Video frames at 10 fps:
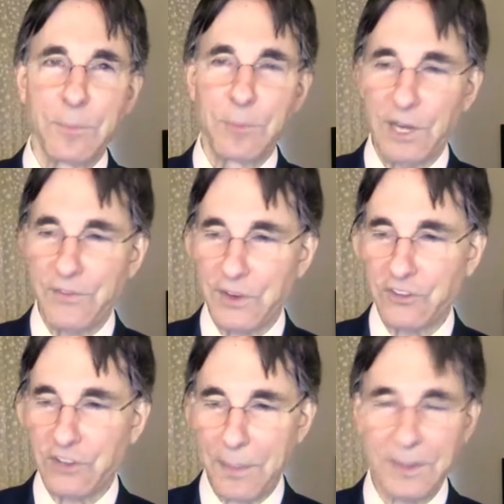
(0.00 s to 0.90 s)
But if
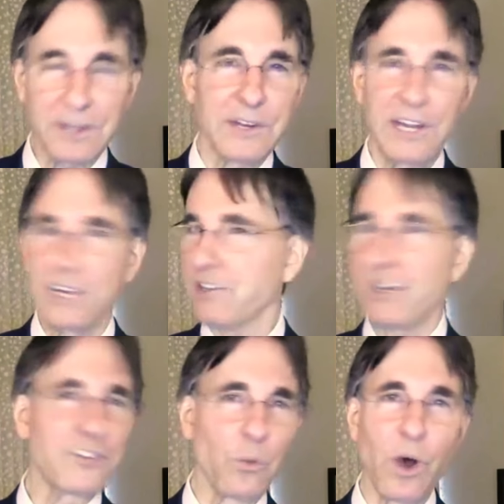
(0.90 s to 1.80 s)
it's something that it
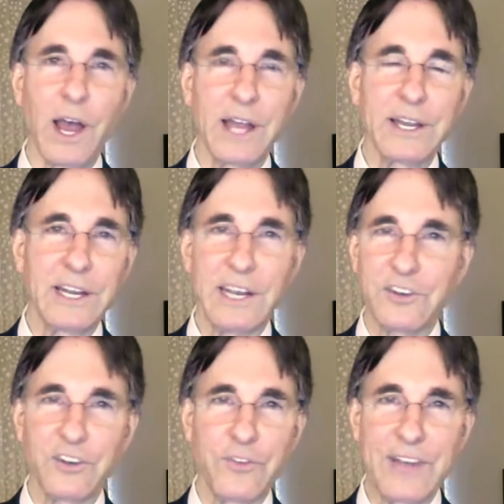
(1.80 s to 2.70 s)
doesn't want and it
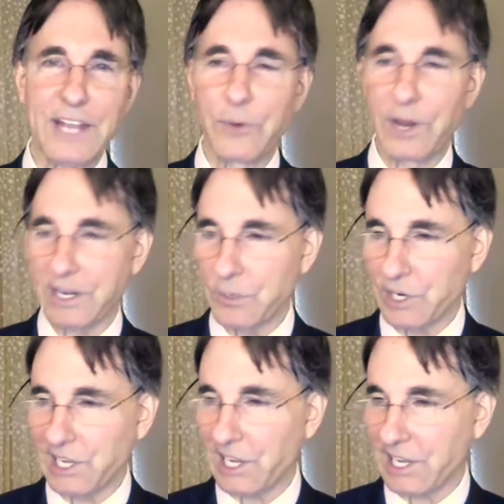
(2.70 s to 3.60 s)
has no value on it, it will
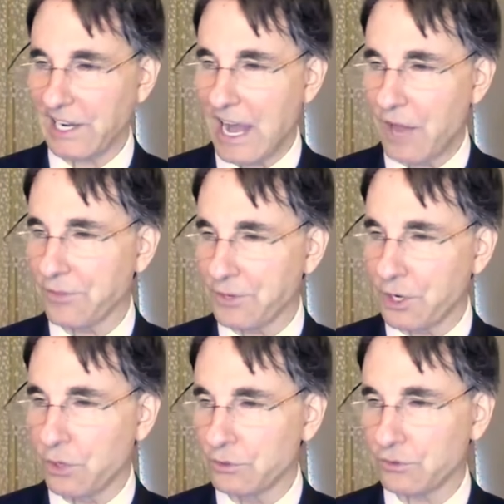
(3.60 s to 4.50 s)
kick it out,
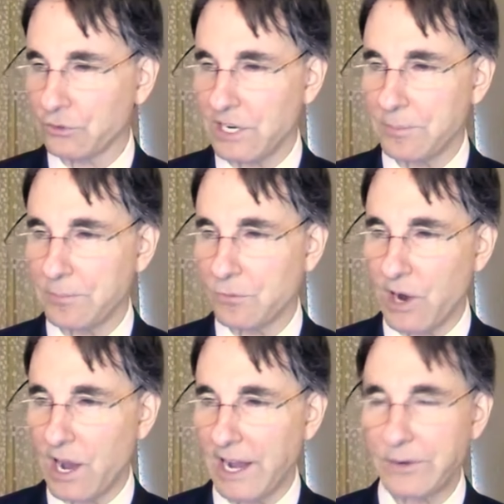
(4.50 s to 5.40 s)
throw, scream,
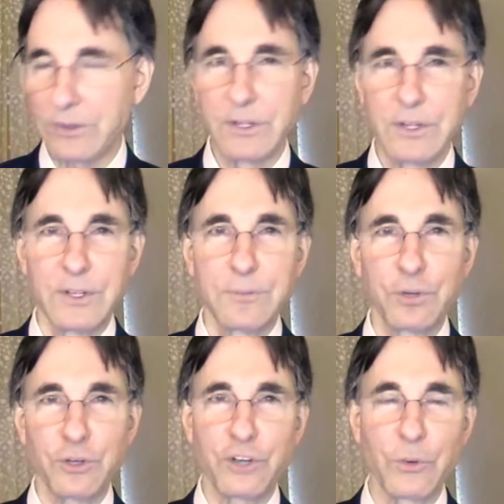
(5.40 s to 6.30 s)
cry,
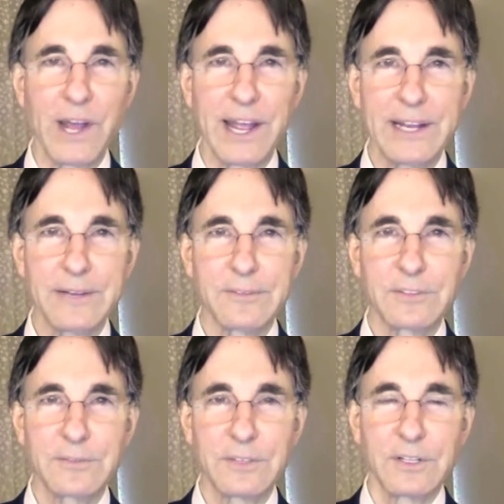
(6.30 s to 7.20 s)
push it away.
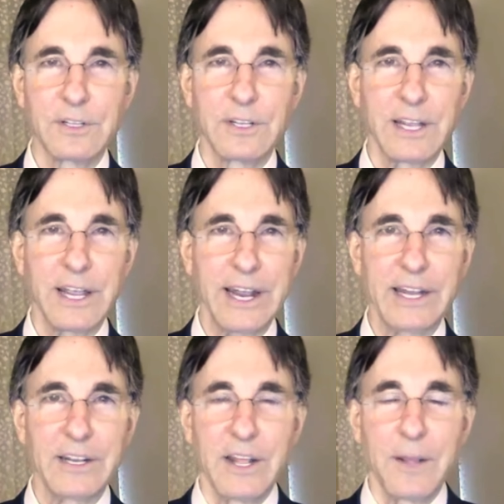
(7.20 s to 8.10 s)
Eh,
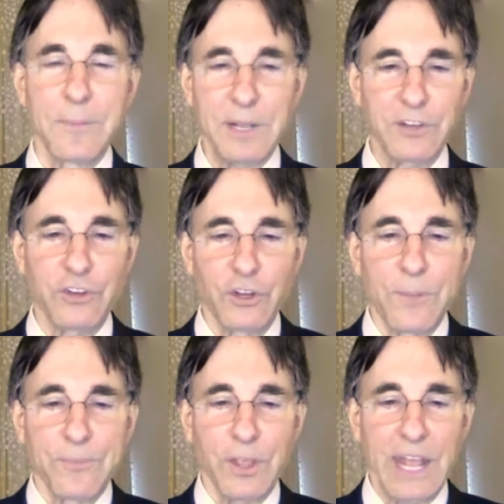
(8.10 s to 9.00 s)
because
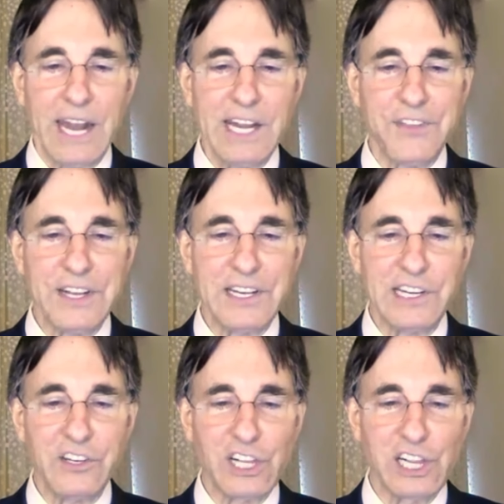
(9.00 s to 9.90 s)
anything that
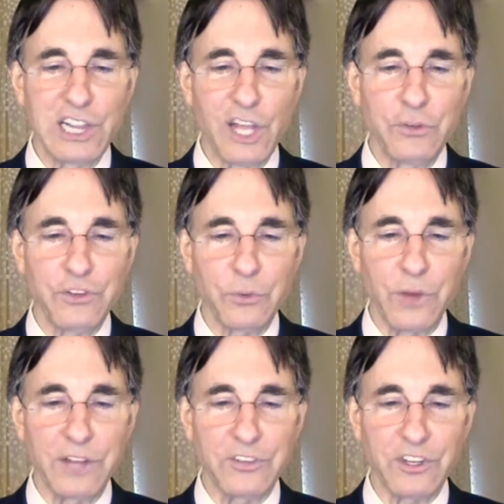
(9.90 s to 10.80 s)
is close to
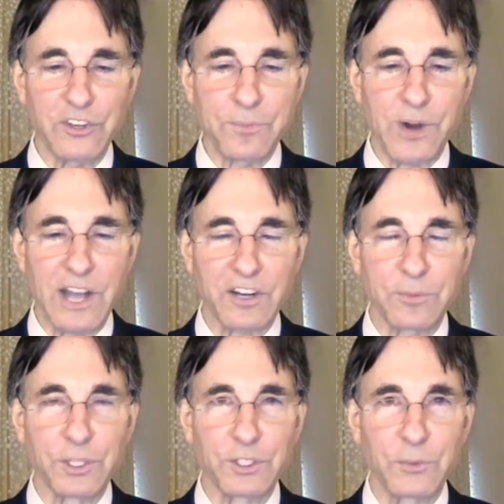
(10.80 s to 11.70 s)
us, that's
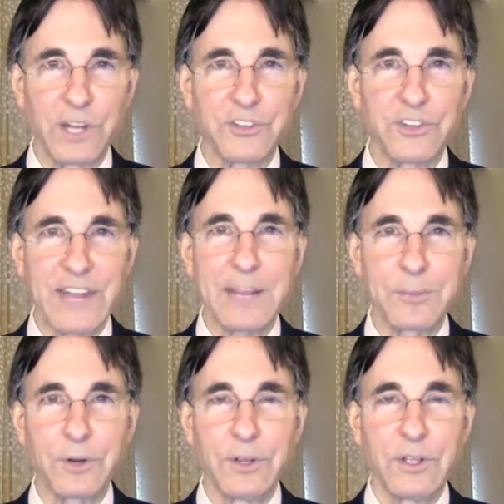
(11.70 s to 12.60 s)
proximal to us, is
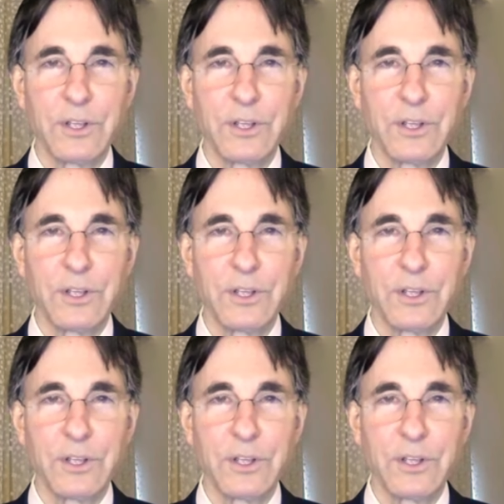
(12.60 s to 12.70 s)
valuable.